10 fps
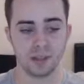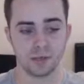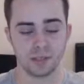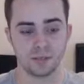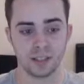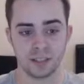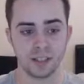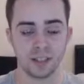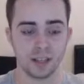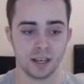or something.
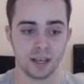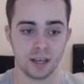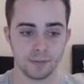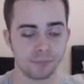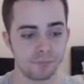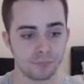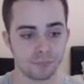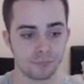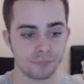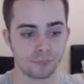Um,
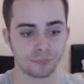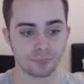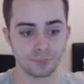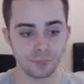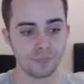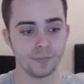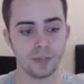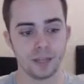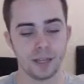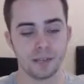
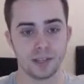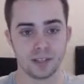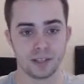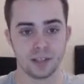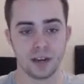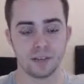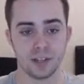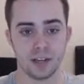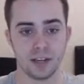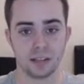and if he's not scarfed
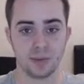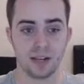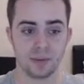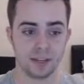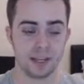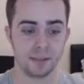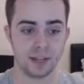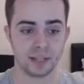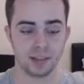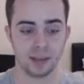then I'll outspeed him and kill him
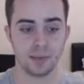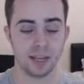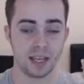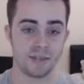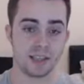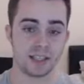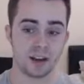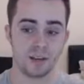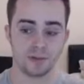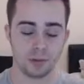next time. If he is
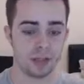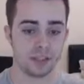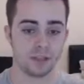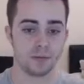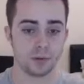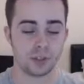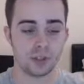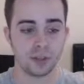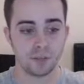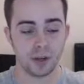scarfed, well that's
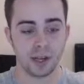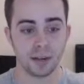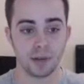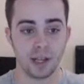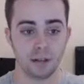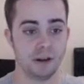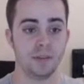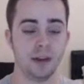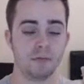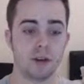unfortunate, but I can play around
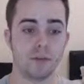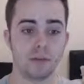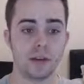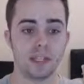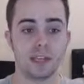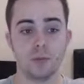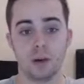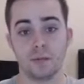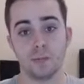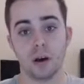that rather easily
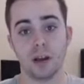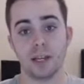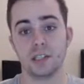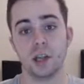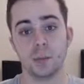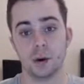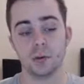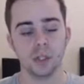with my Slowbro